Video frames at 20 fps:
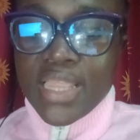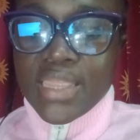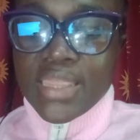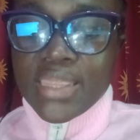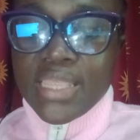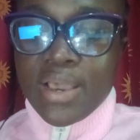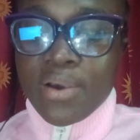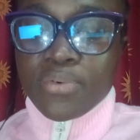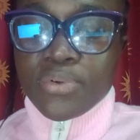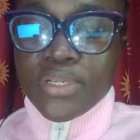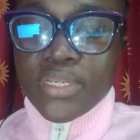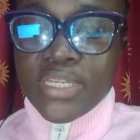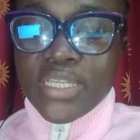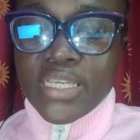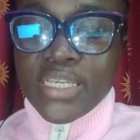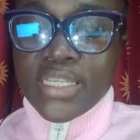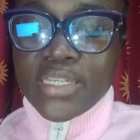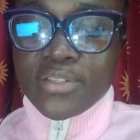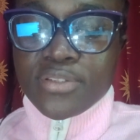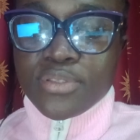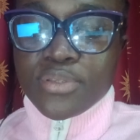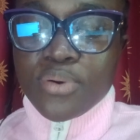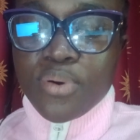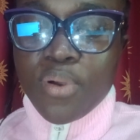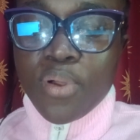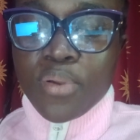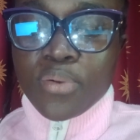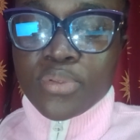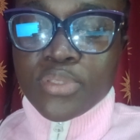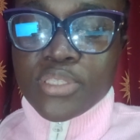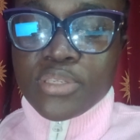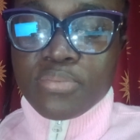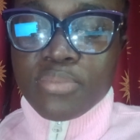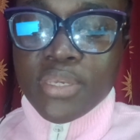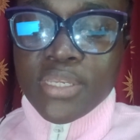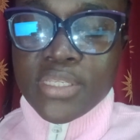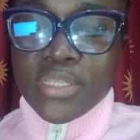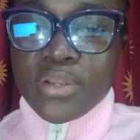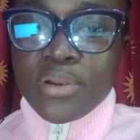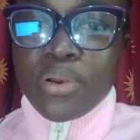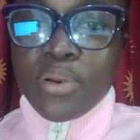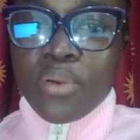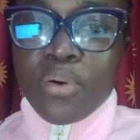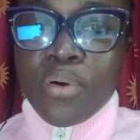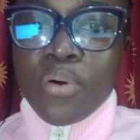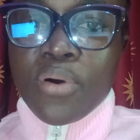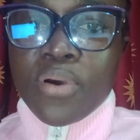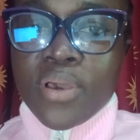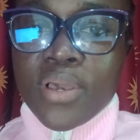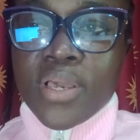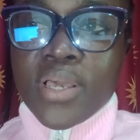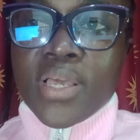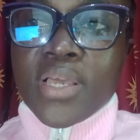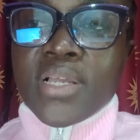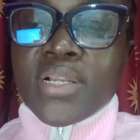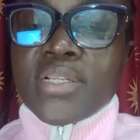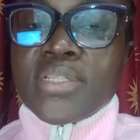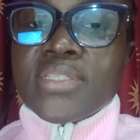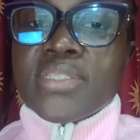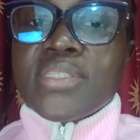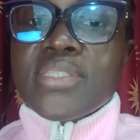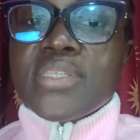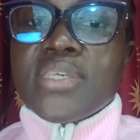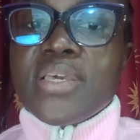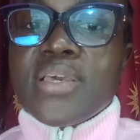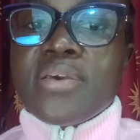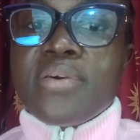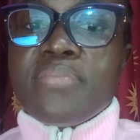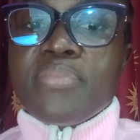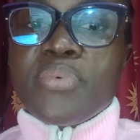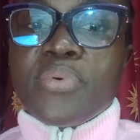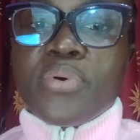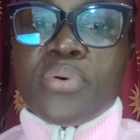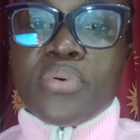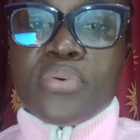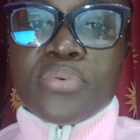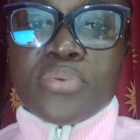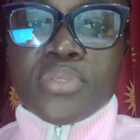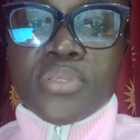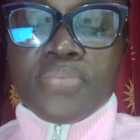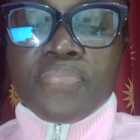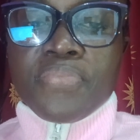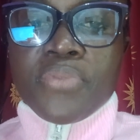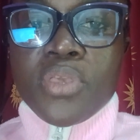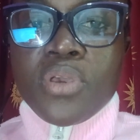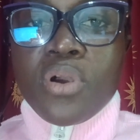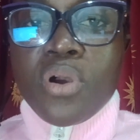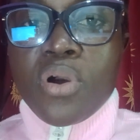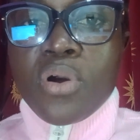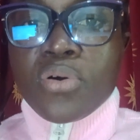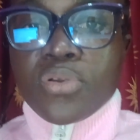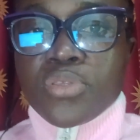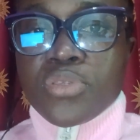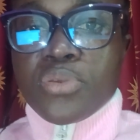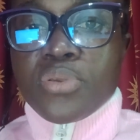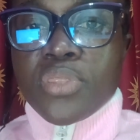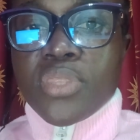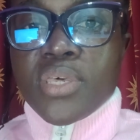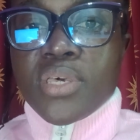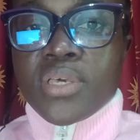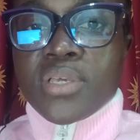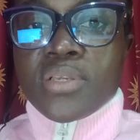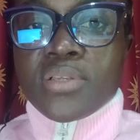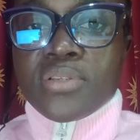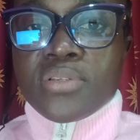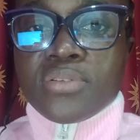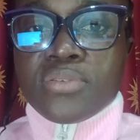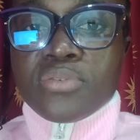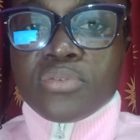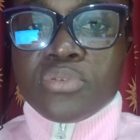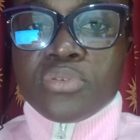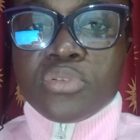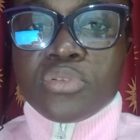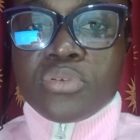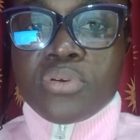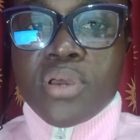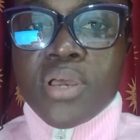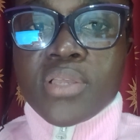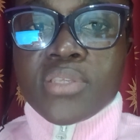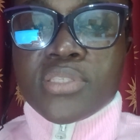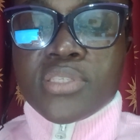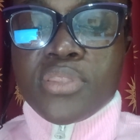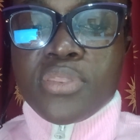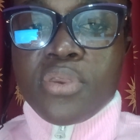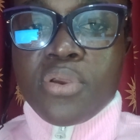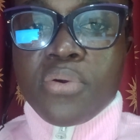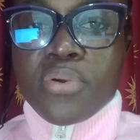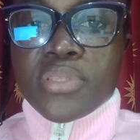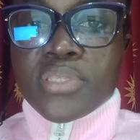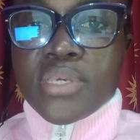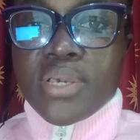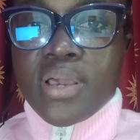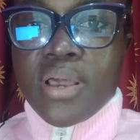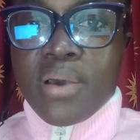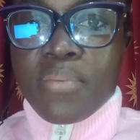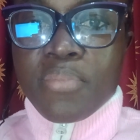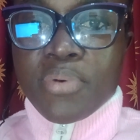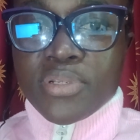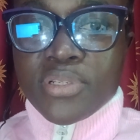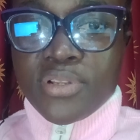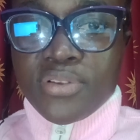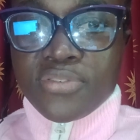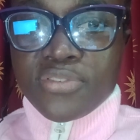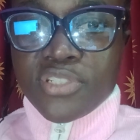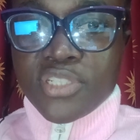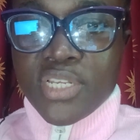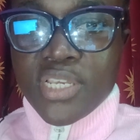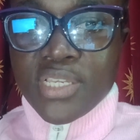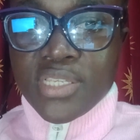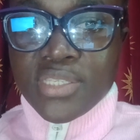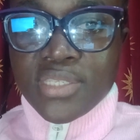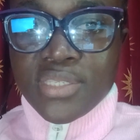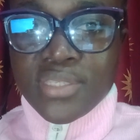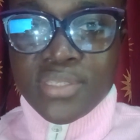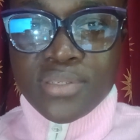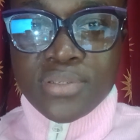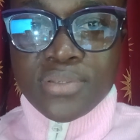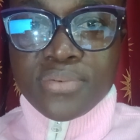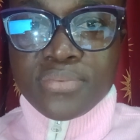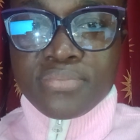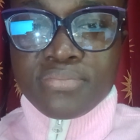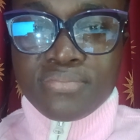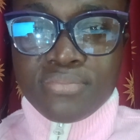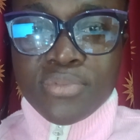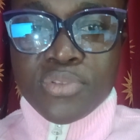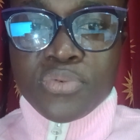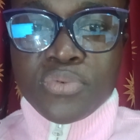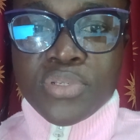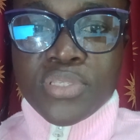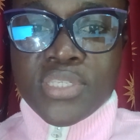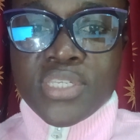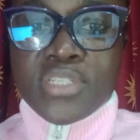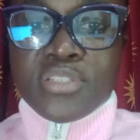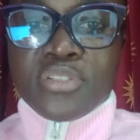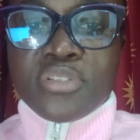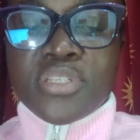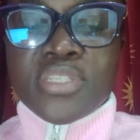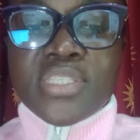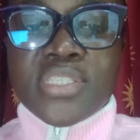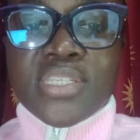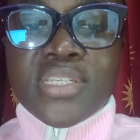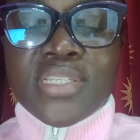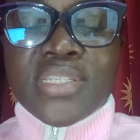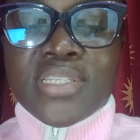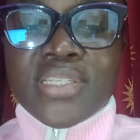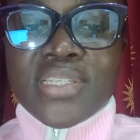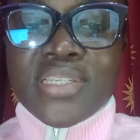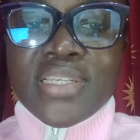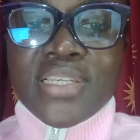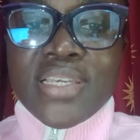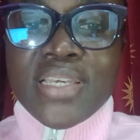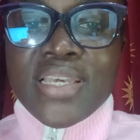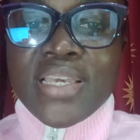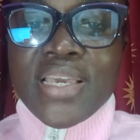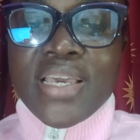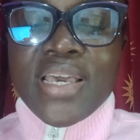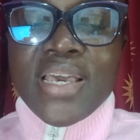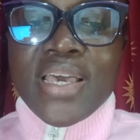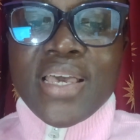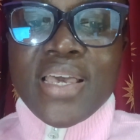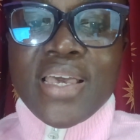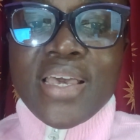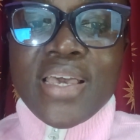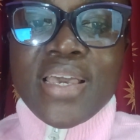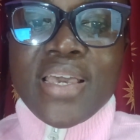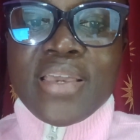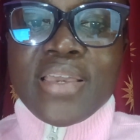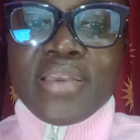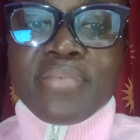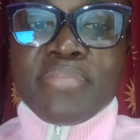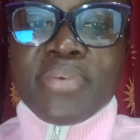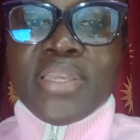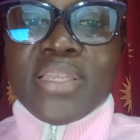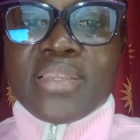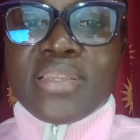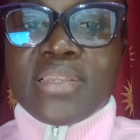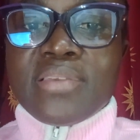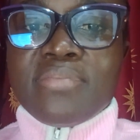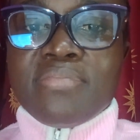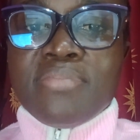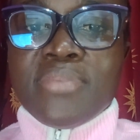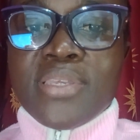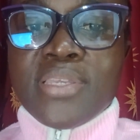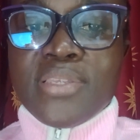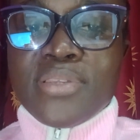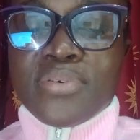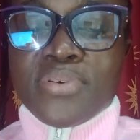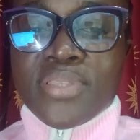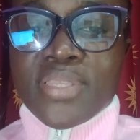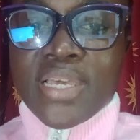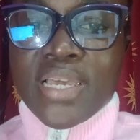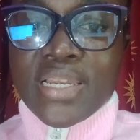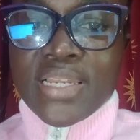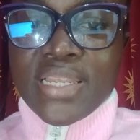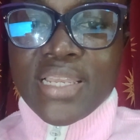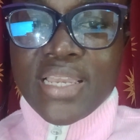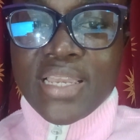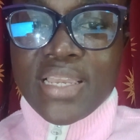That will lead to ultimate long-term goals. Also, the trans-theoretical model of change was interesting. It made me know that